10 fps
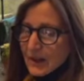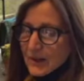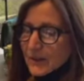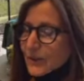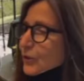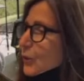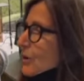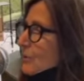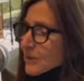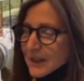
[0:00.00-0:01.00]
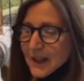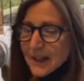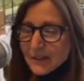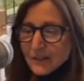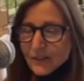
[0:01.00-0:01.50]
they stormed the
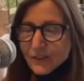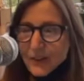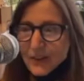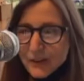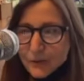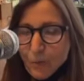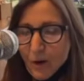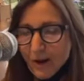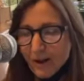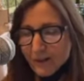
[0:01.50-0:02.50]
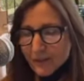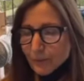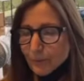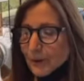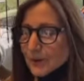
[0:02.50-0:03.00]
gates, scaled walls,
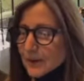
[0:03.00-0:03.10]
built